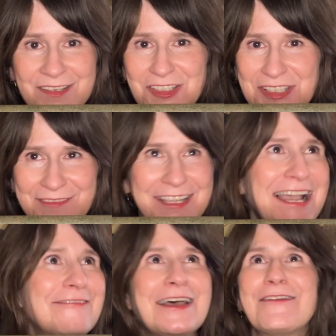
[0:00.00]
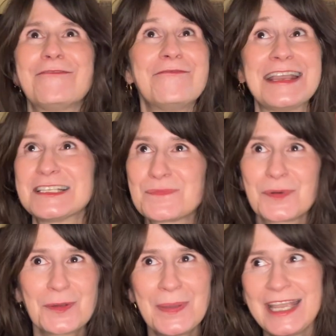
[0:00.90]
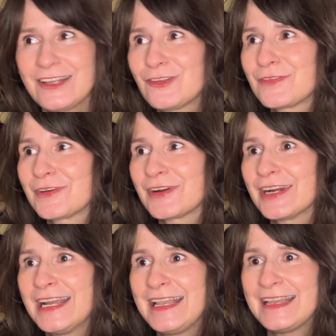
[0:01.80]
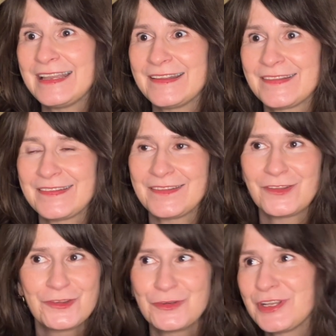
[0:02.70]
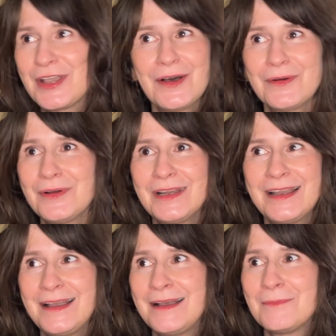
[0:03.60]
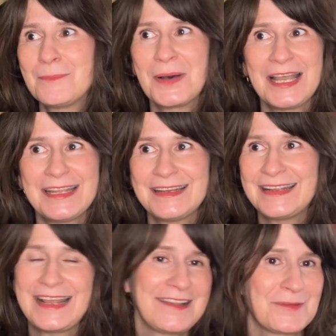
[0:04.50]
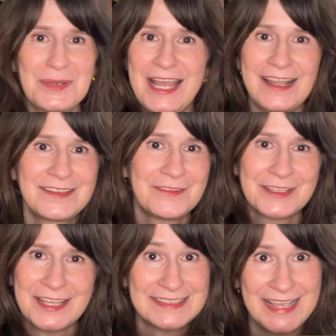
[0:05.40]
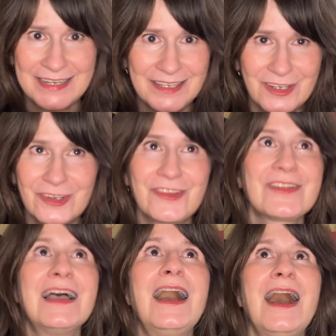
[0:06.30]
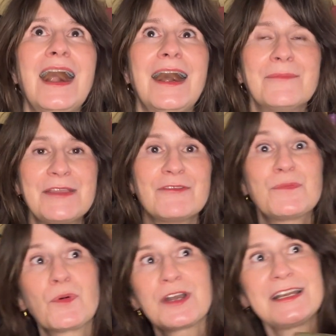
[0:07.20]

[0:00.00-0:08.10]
living. I found a Facebook page for his studio, but it hasn't been active in like 10 years. He was born in